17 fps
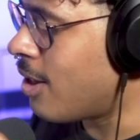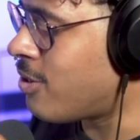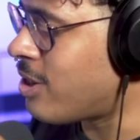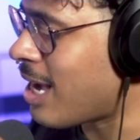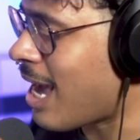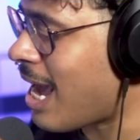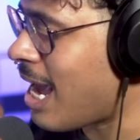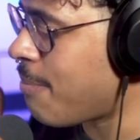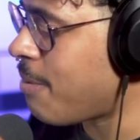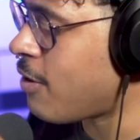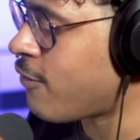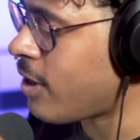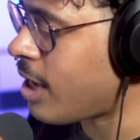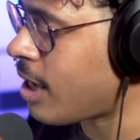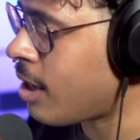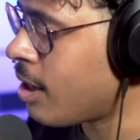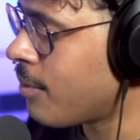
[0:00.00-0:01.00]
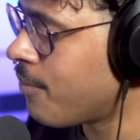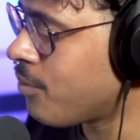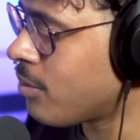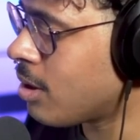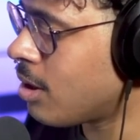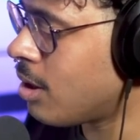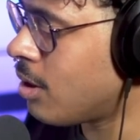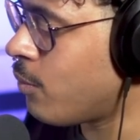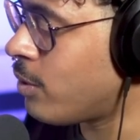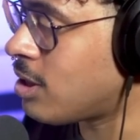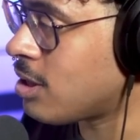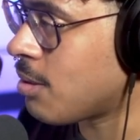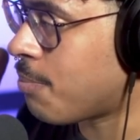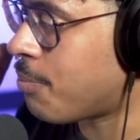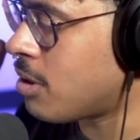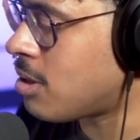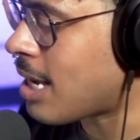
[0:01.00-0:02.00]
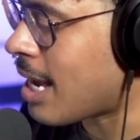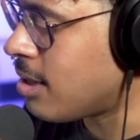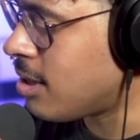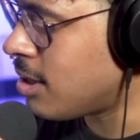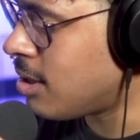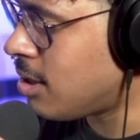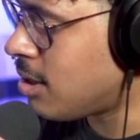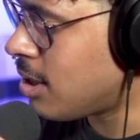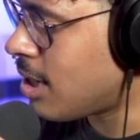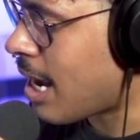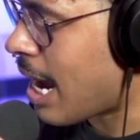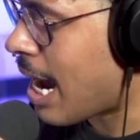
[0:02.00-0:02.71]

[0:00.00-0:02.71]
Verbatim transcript: the ABV, which is a percentage,